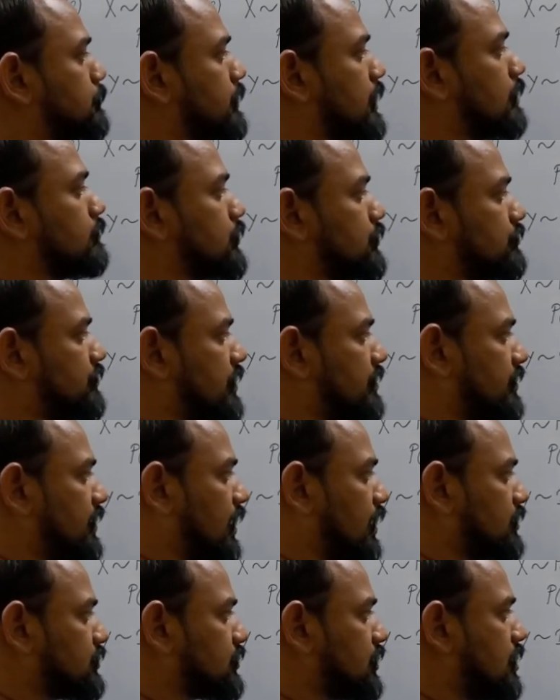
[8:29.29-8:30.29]
becomes very
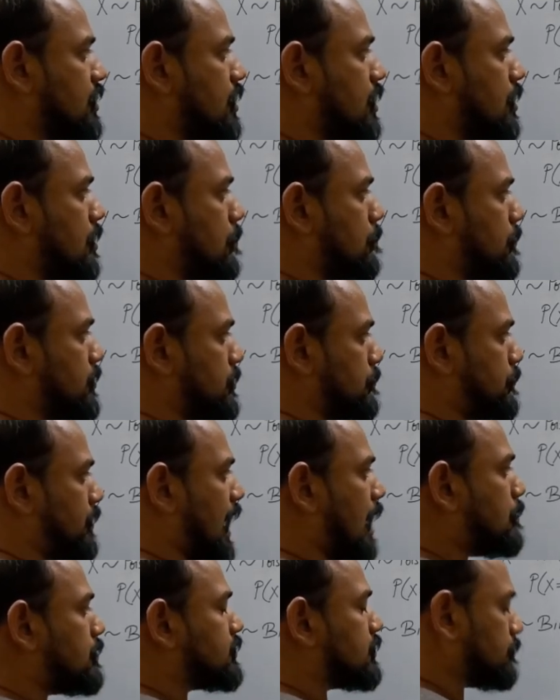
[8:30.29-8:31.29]
large, but the
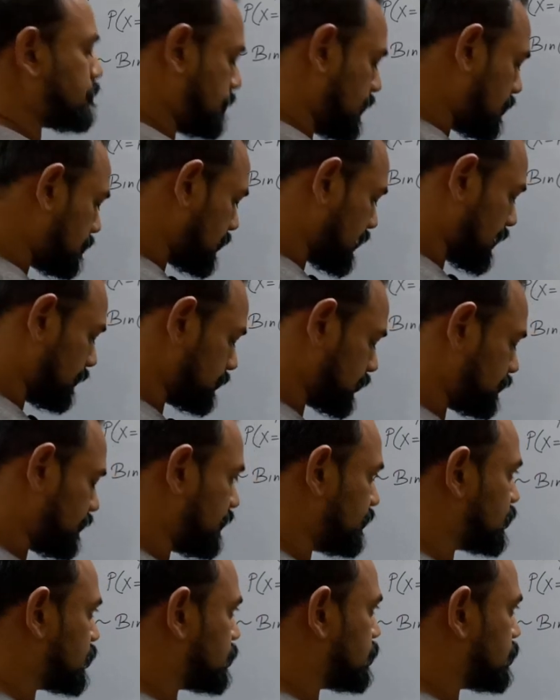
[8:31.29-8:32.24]
parameter p becomes very